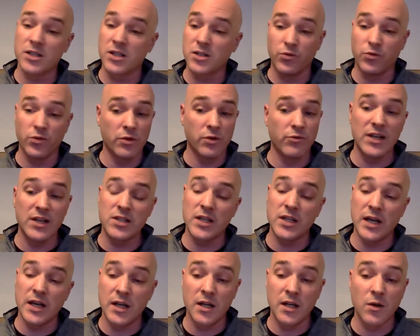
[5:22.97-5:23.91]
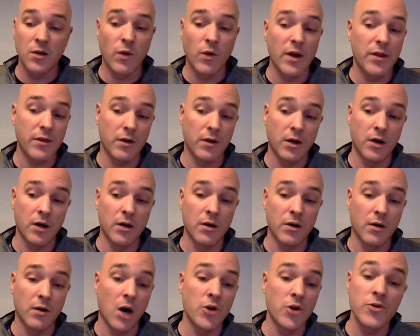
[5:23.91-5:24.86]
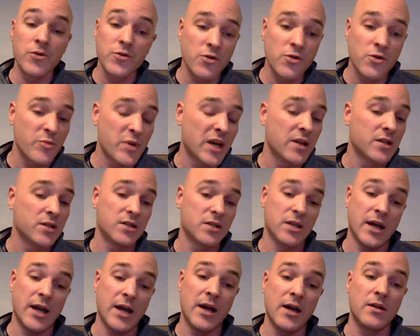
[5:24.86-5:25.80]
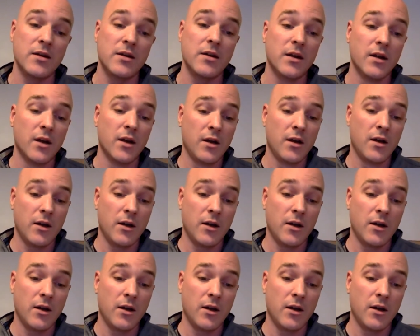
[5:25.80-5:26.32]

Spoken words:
It's really resonating with our user base, and